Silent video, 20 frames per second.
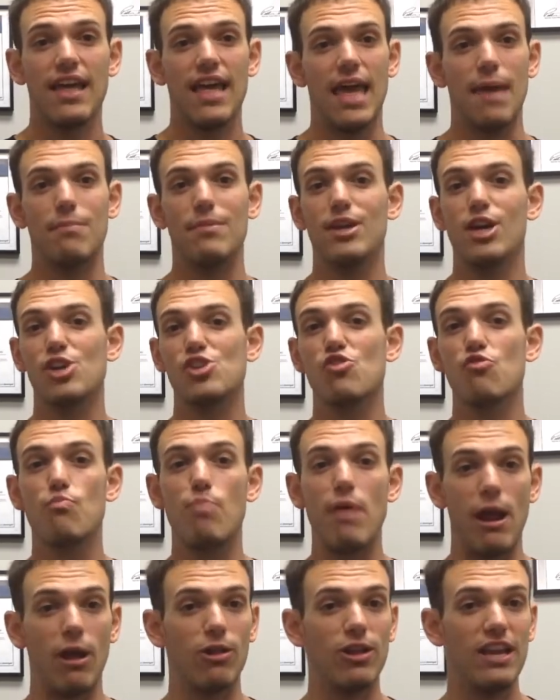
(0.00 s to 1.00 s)
And because you've
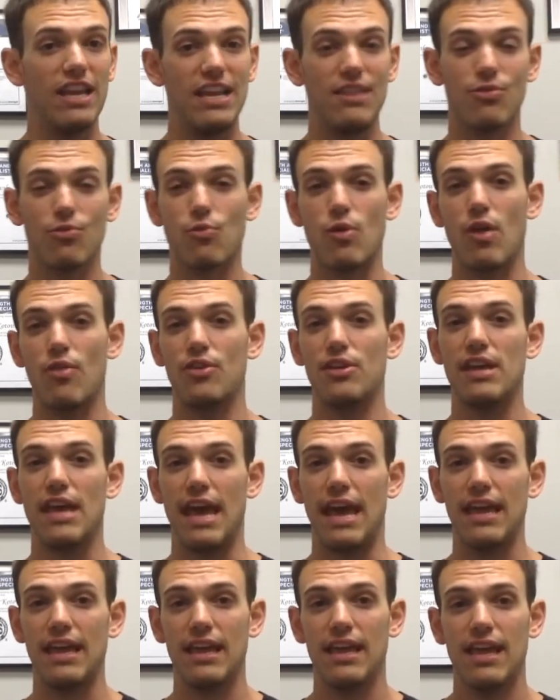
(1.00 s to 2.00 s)
barely eaten throughout the
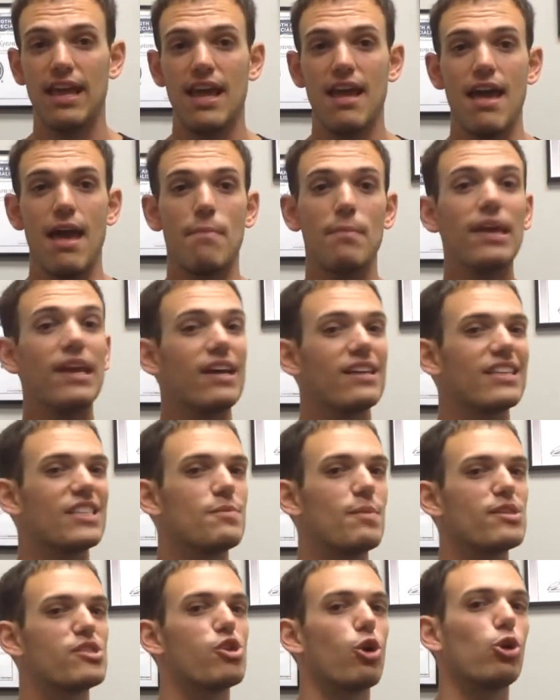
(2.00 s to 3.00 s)
day, and because it's
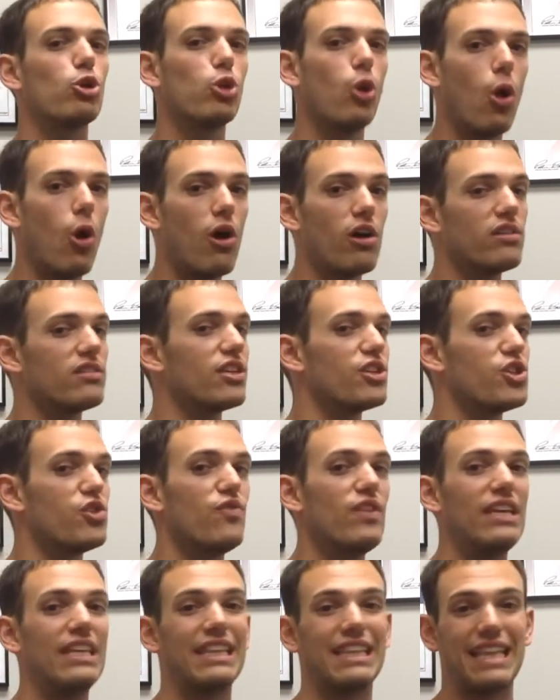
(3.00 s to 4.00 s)
been so long since you've
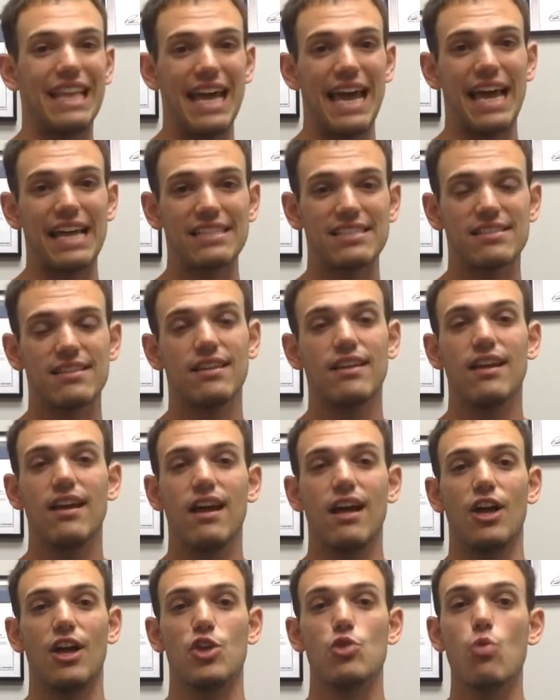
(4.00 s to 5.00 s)
eaten last,
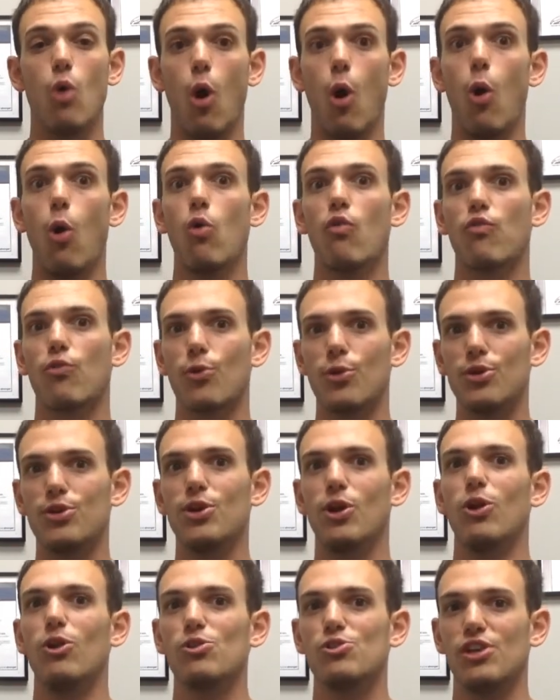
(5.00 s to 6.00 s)
you
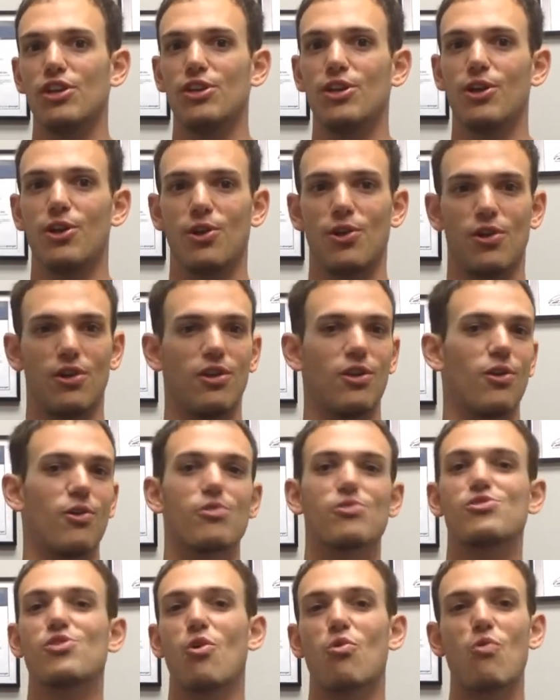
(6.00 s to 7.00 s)
overindulge in dinner. You're
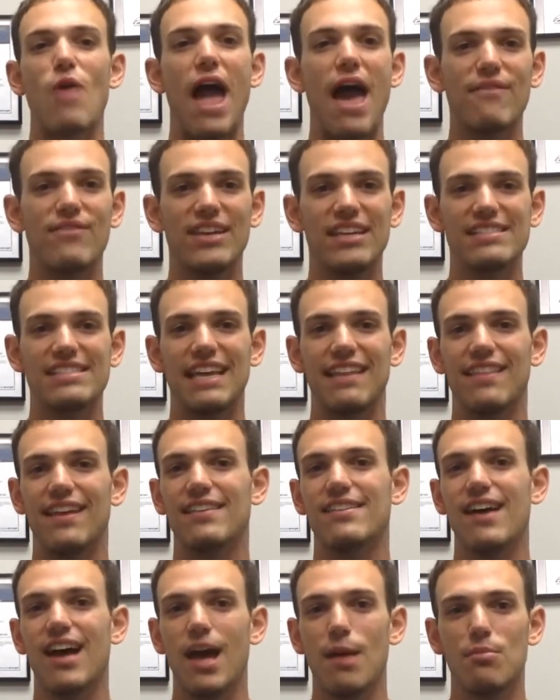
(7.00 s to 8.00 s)
so ravenous at that
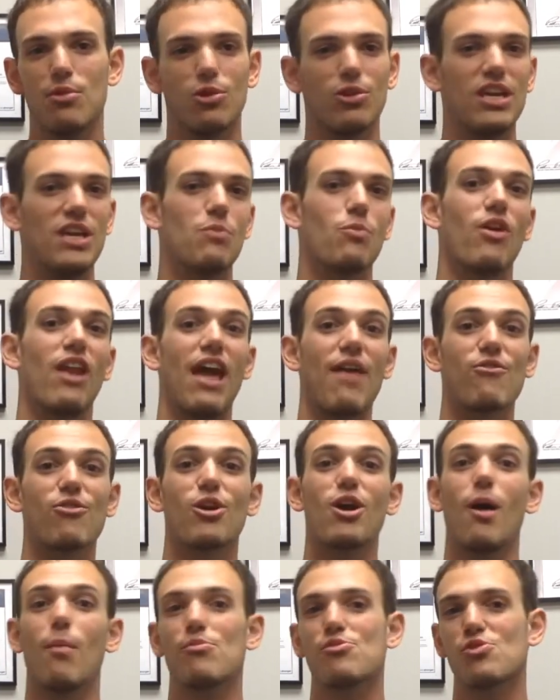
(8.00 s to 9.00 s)
time, you'll eat whatever
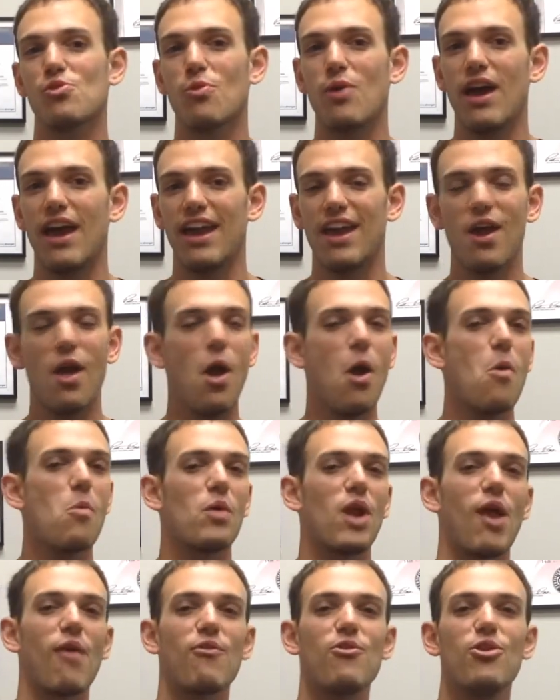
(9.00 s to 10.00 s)
comes your way,
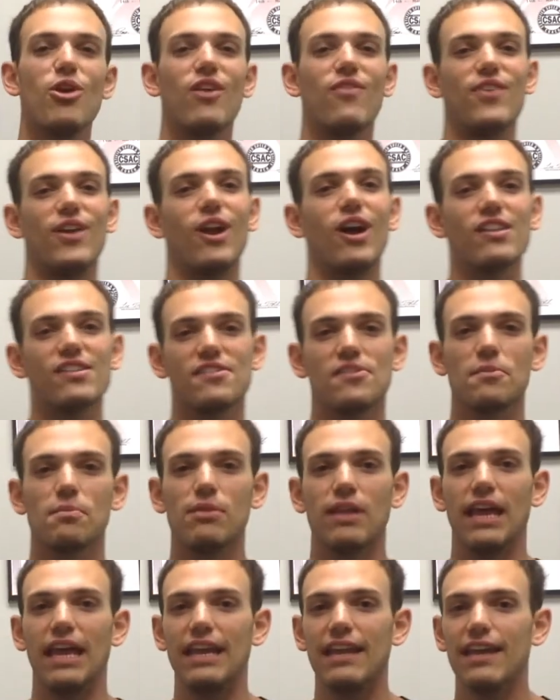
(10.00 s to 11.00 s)
whatever you can fit onto the
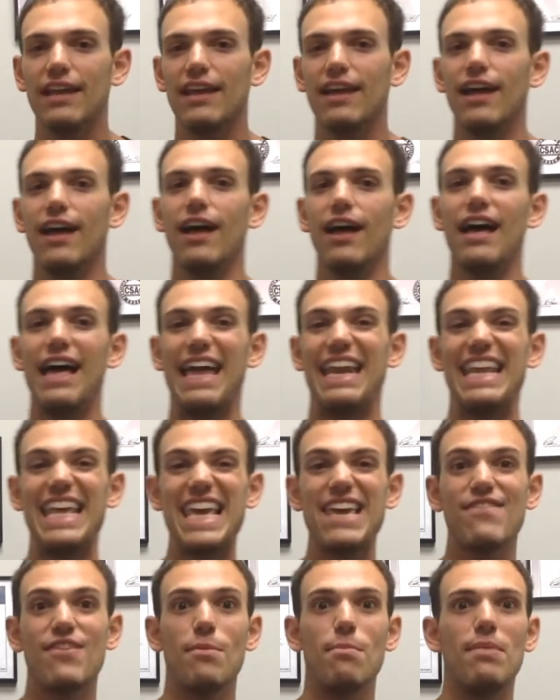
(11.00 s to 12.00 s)
plate. And
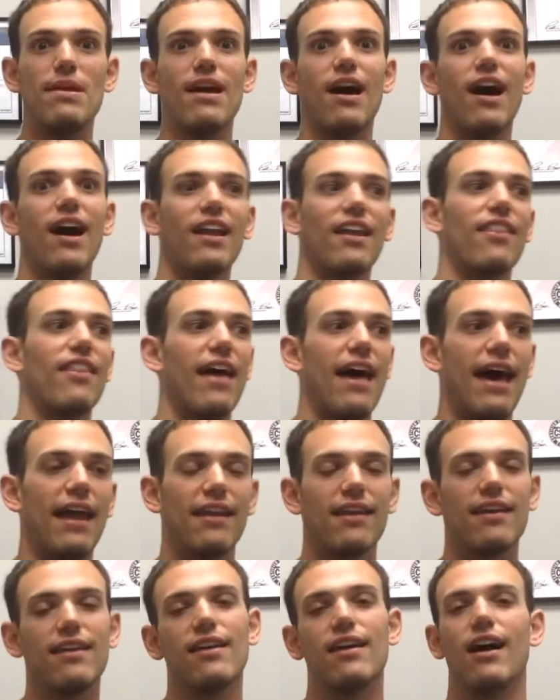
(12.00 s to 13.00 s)
even beyond
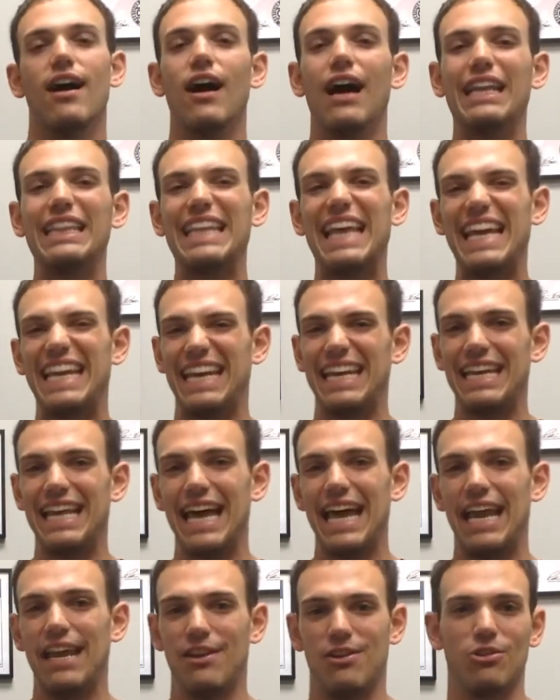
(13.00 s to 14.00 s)
that, late at
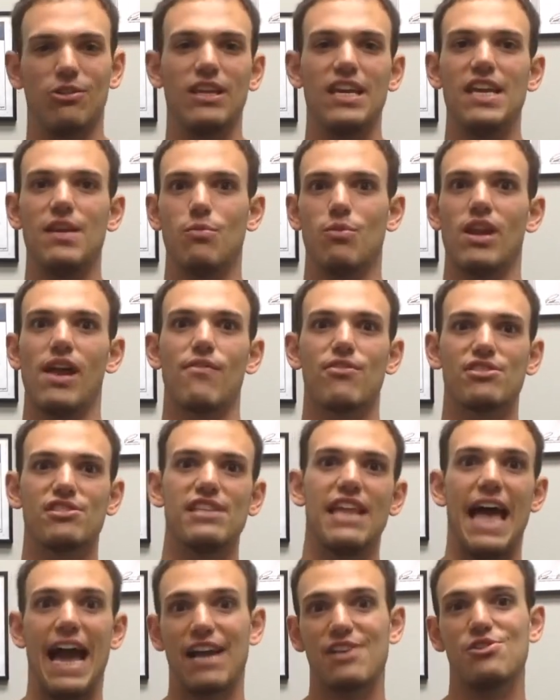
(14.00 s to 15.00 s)
night, you'll eat whatever
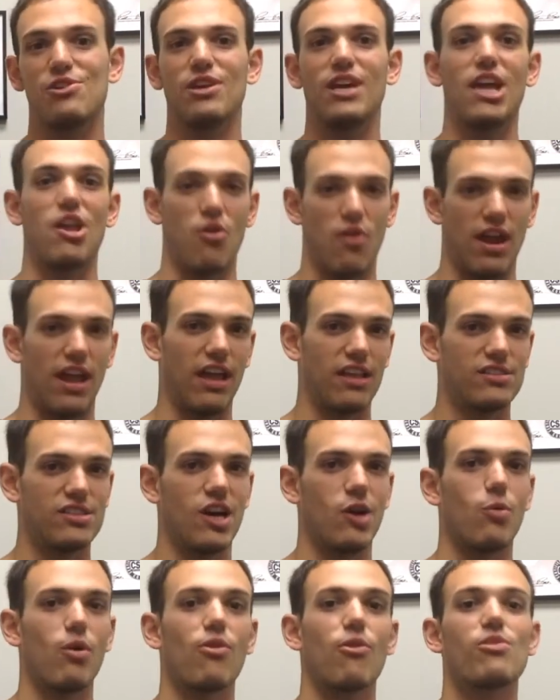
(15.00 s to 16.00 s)
snacks you can get your hands
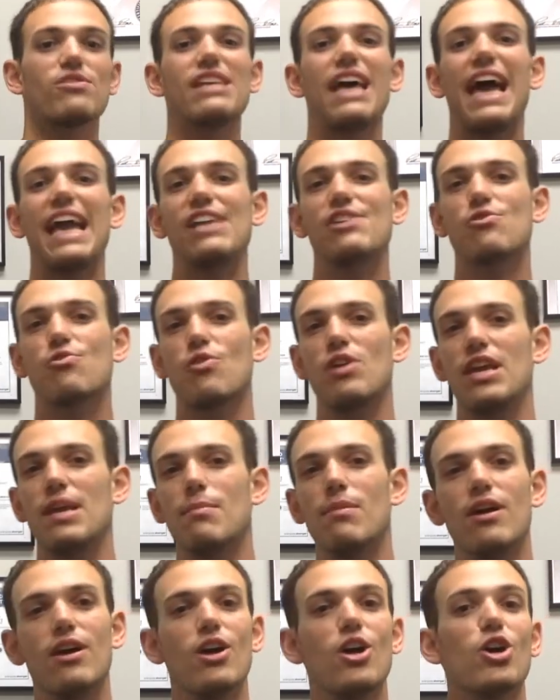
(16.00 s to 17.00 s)
on, whether it's ice
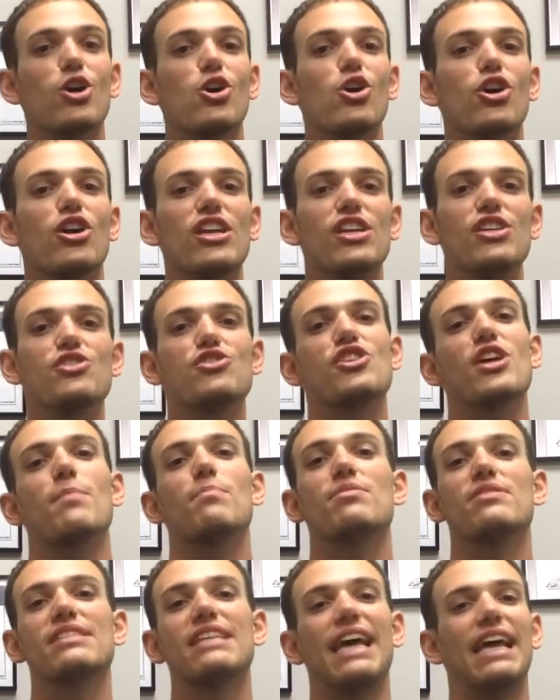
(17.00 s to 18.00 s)
cream, cookies,
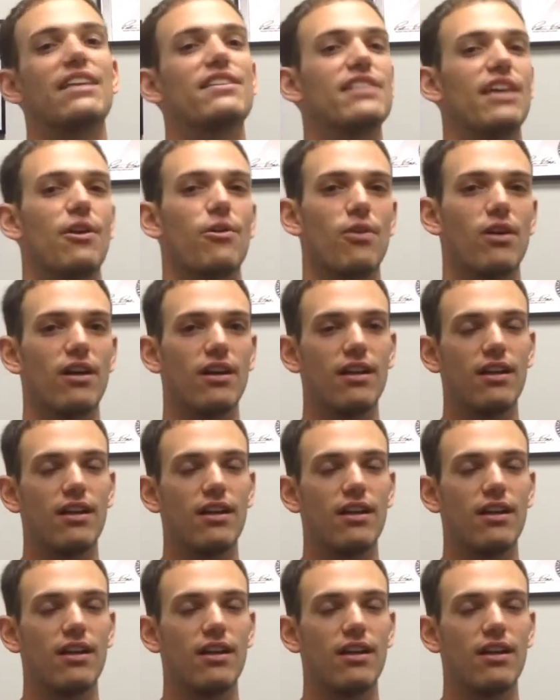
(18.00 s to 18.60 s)
chips, etc.